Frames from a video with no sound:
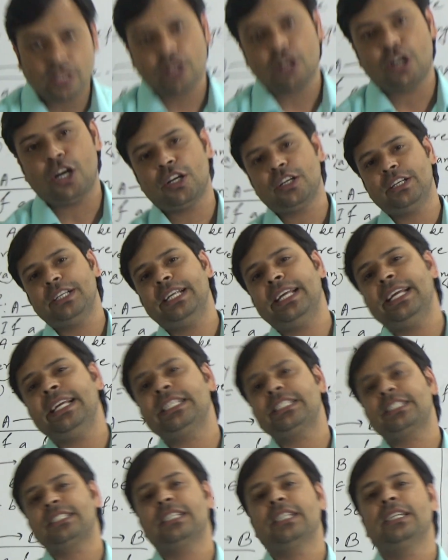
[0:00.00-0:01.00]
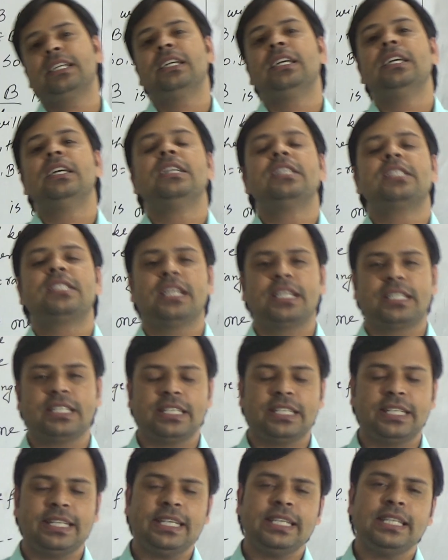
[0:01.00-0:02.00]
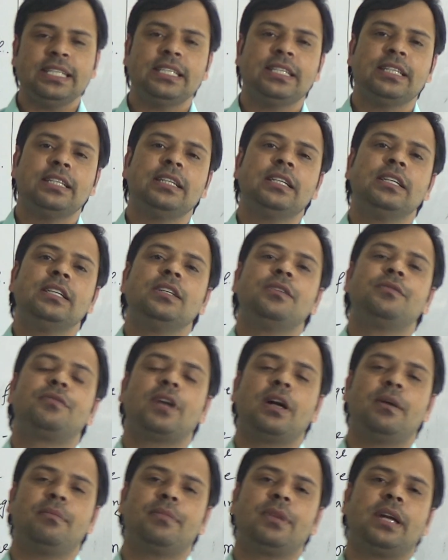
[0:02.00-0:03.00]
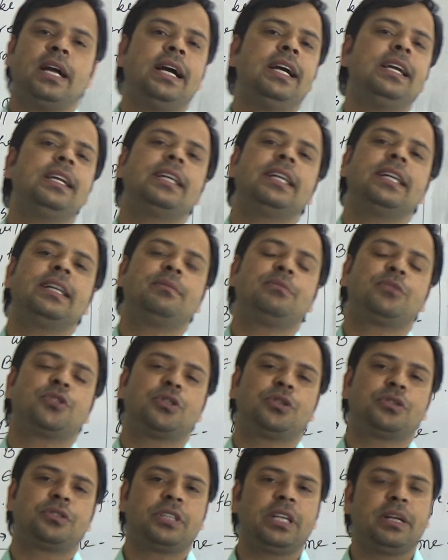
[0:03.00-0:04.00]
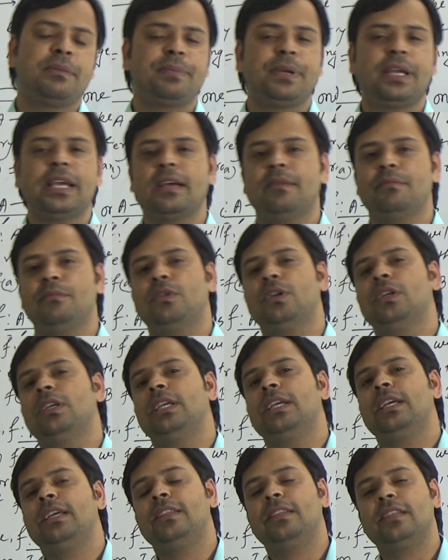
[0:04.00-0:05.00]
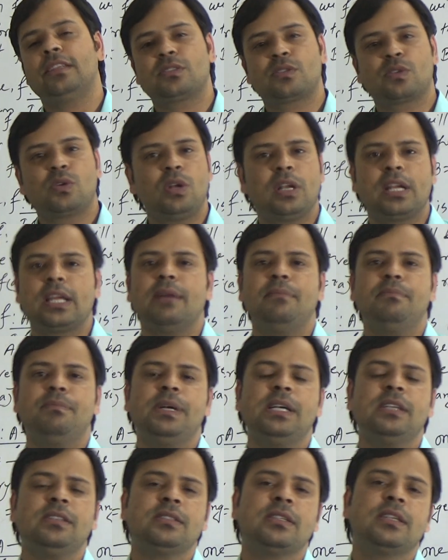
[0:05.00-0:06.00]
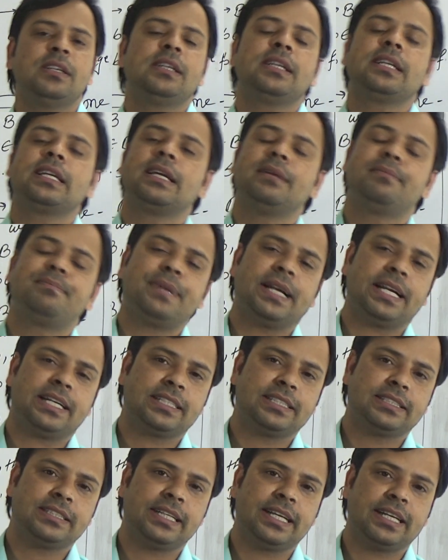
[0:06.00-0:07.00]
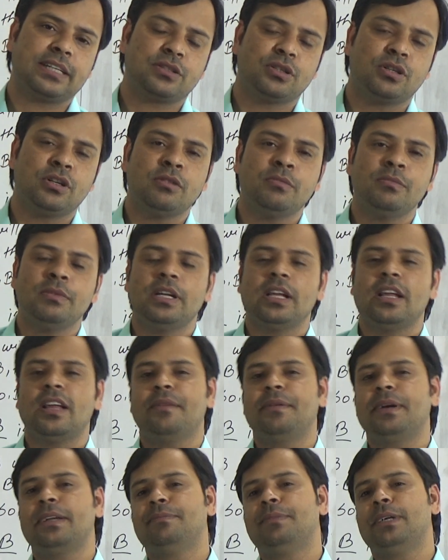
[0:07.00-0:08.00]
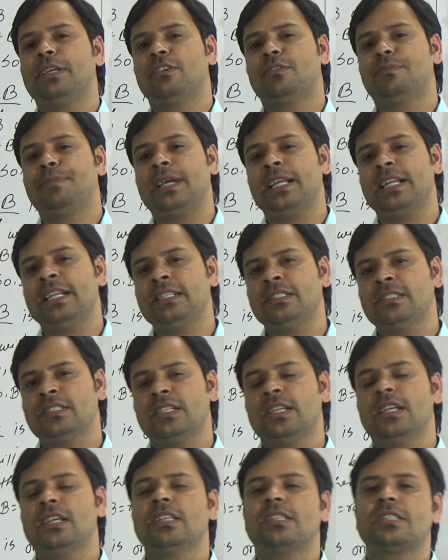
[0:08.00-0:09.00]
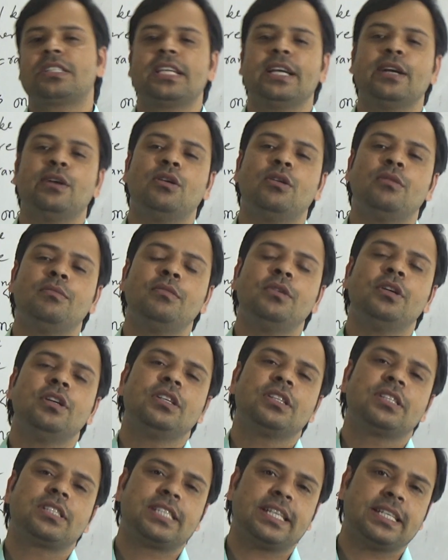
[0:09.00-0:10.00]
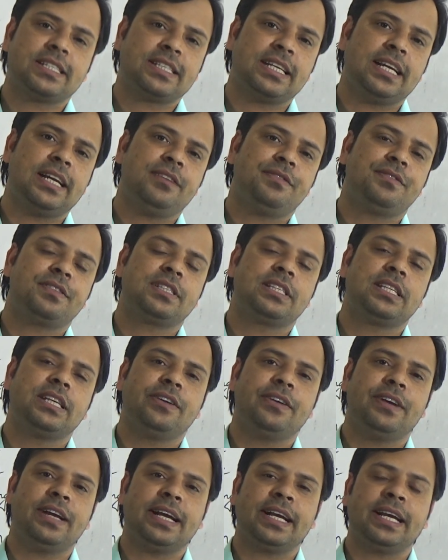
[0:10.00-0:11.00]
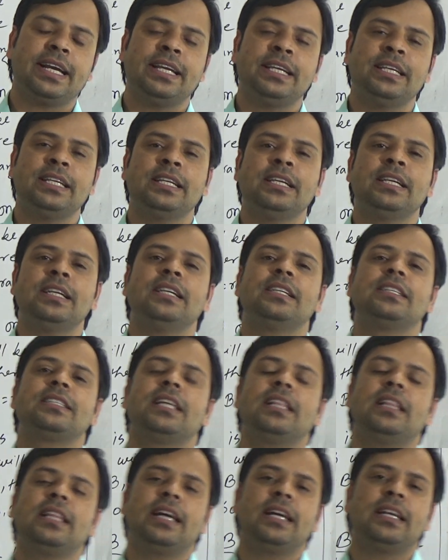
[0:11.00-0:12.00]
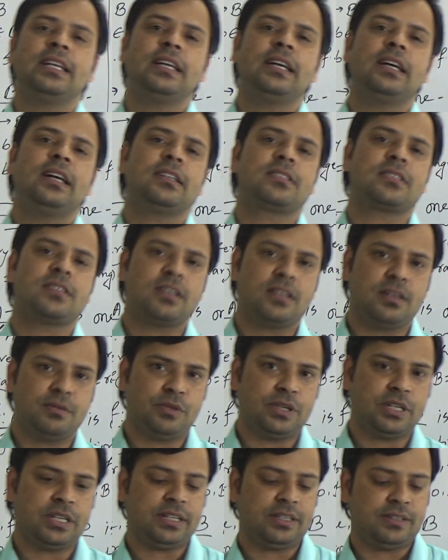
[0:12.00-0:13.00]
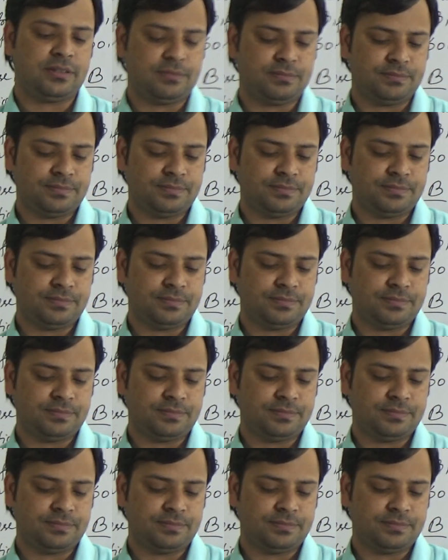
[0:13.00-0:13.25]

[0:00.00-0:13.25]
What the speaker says: on next Saturday from 9 a.m. to 3 p.m. in the school campus. Keep practicing at home. Abide by your parents. Stay home. Stay safe. See you again. Till then, Assalamu alaikum.